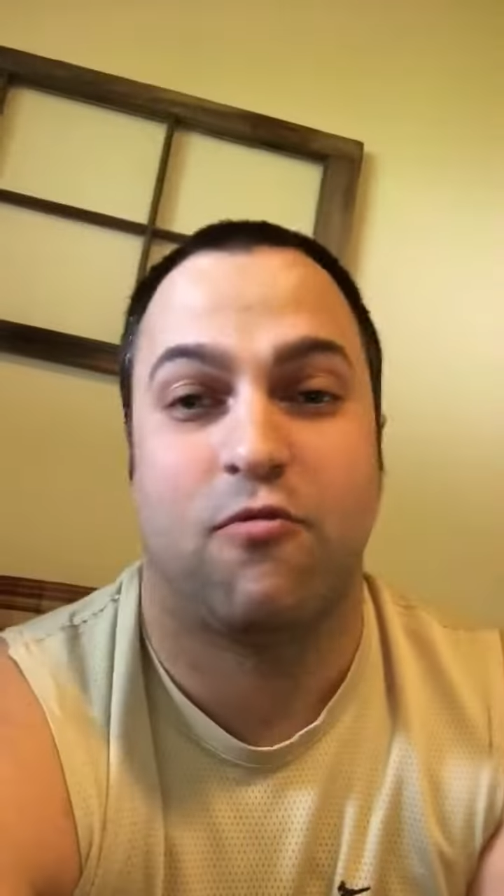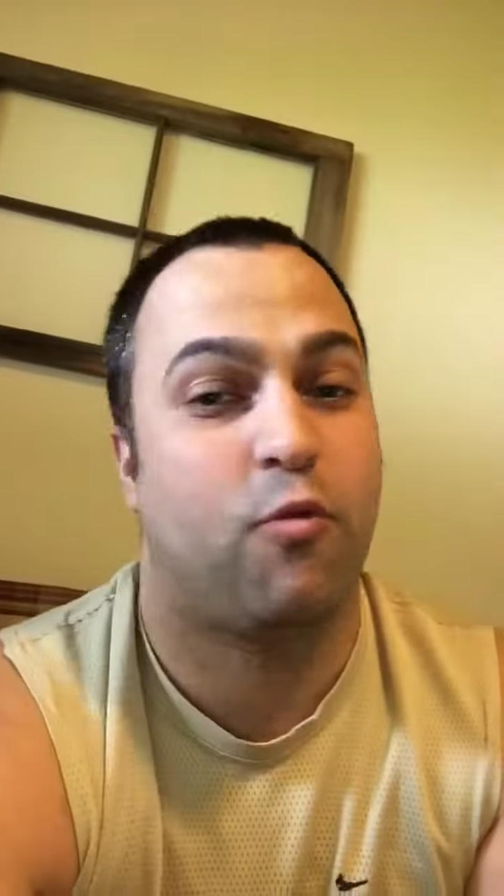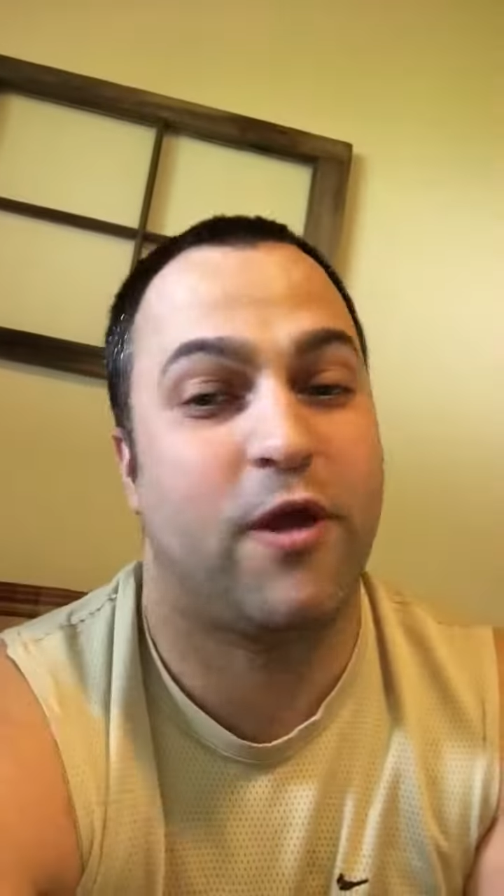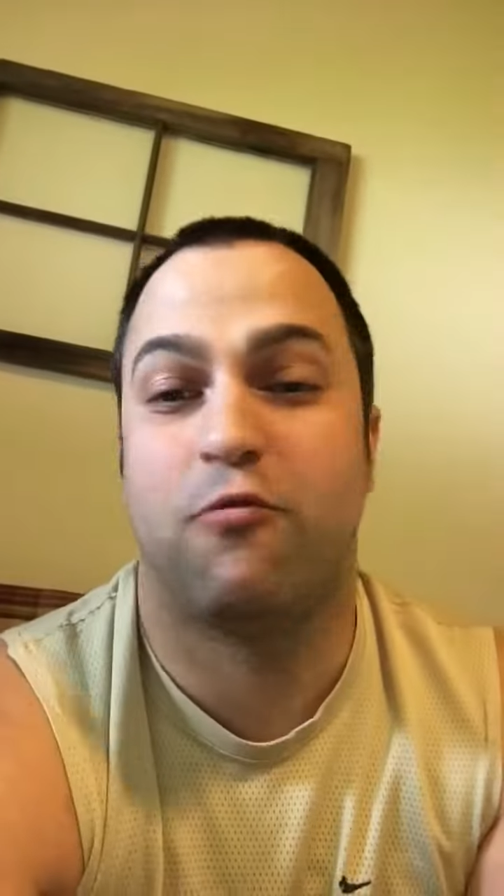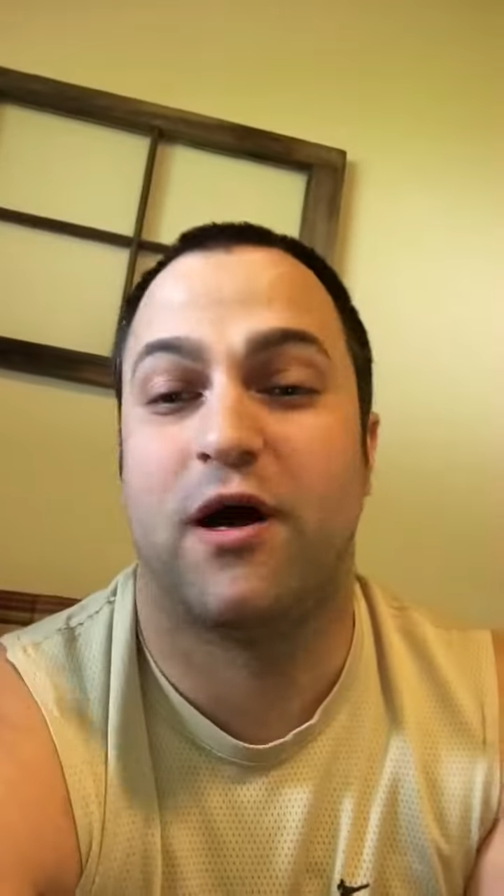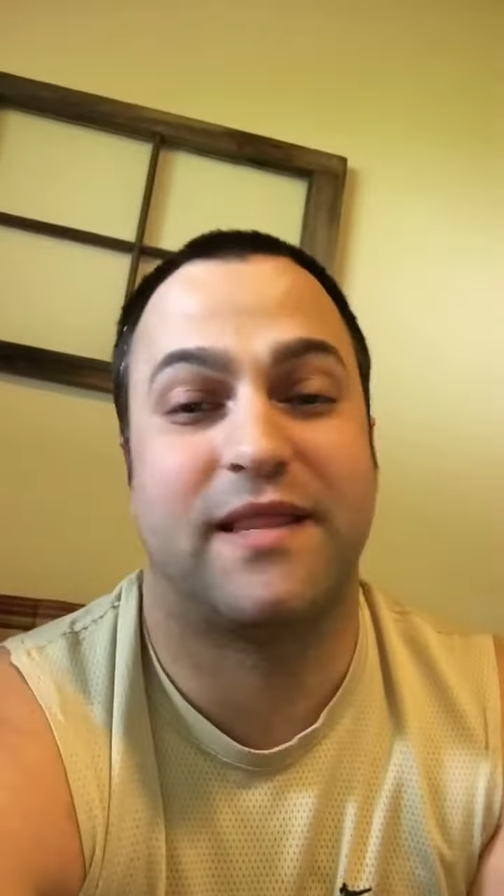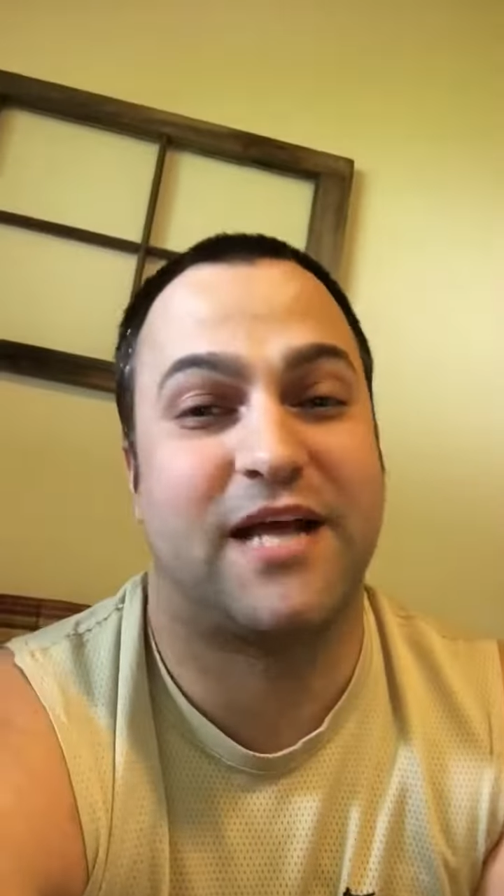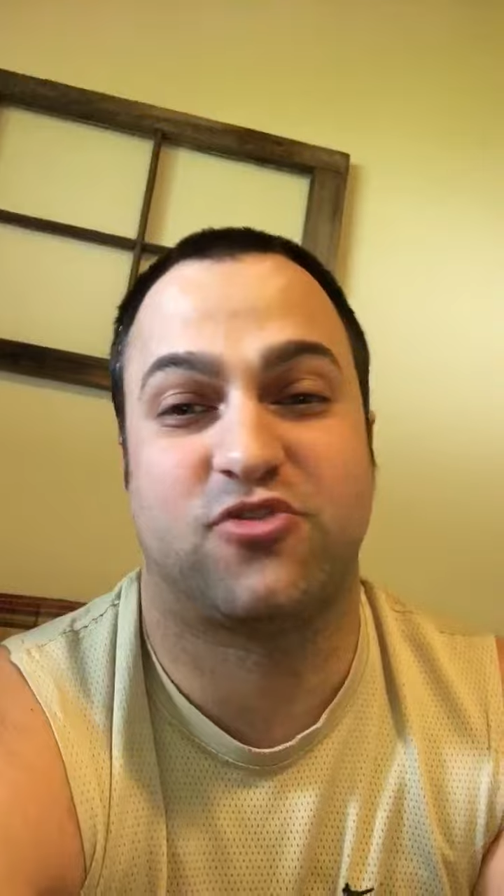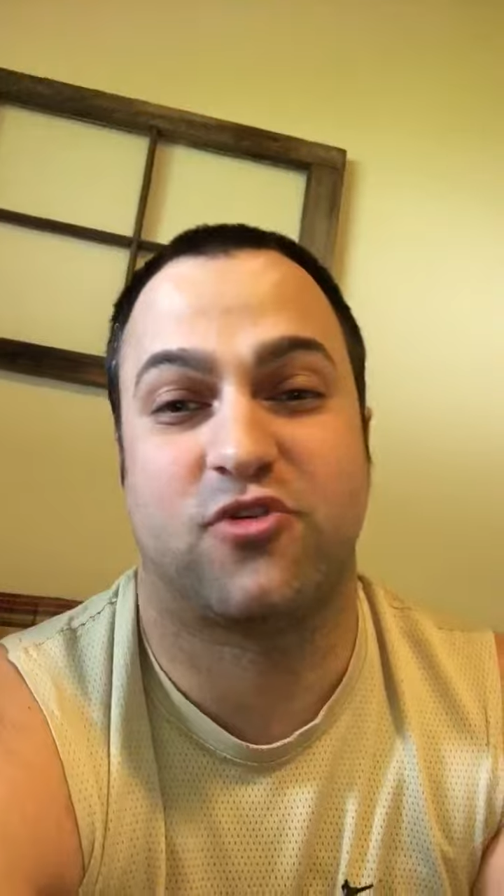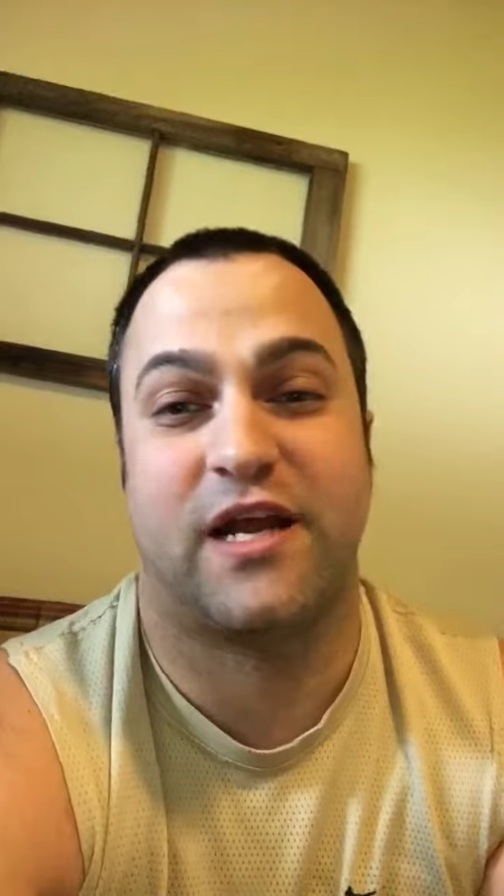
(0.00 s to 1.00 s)
We won
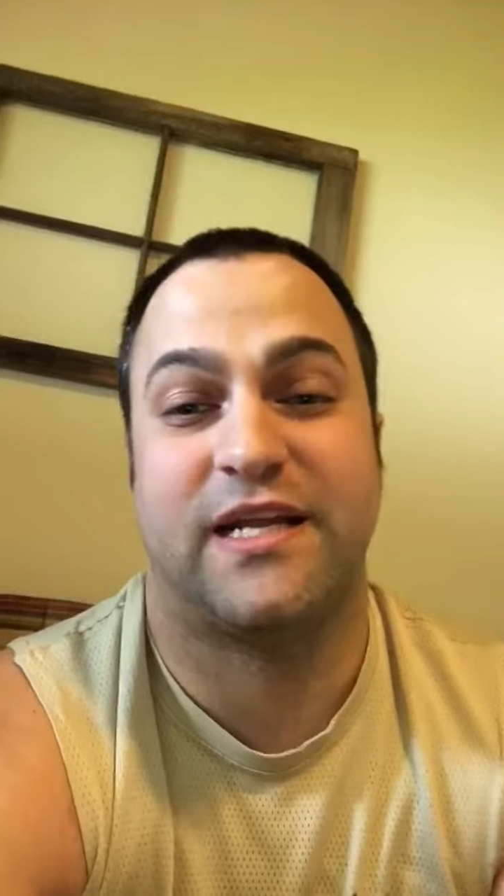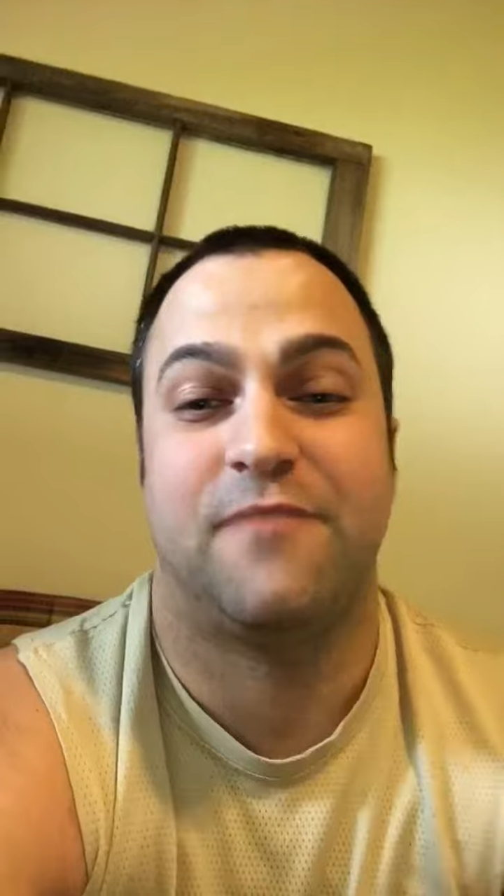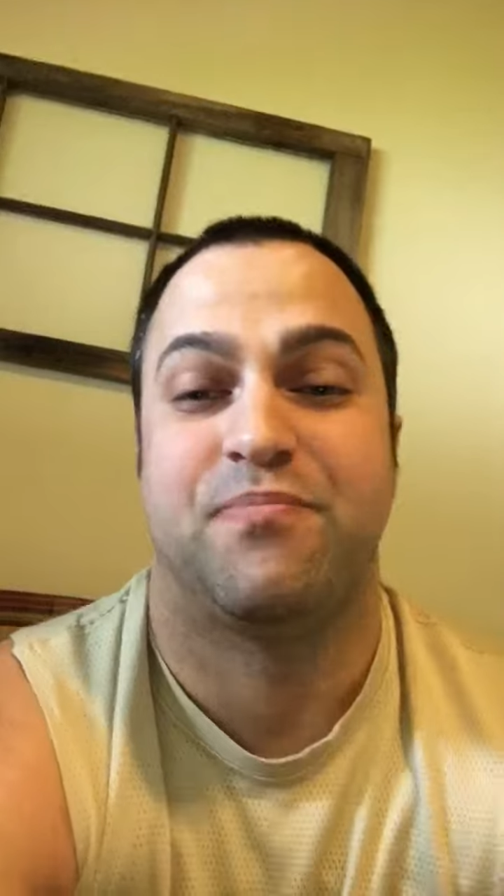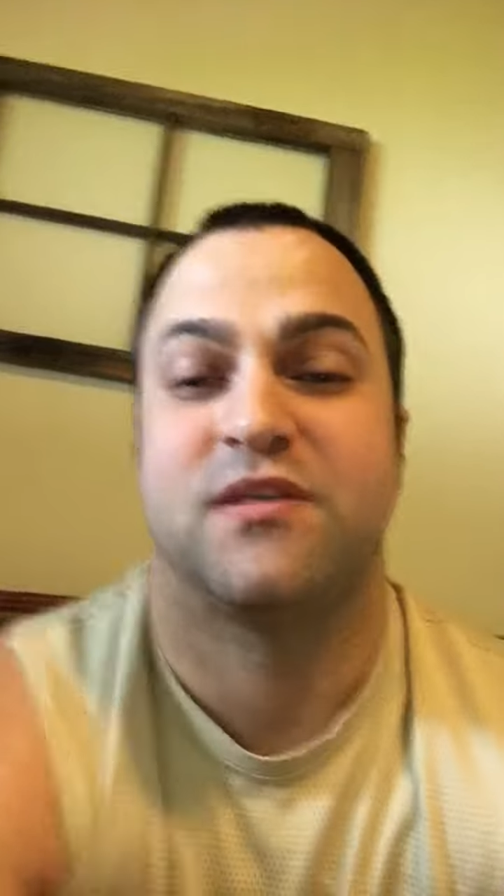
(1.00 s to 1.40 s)
that trade.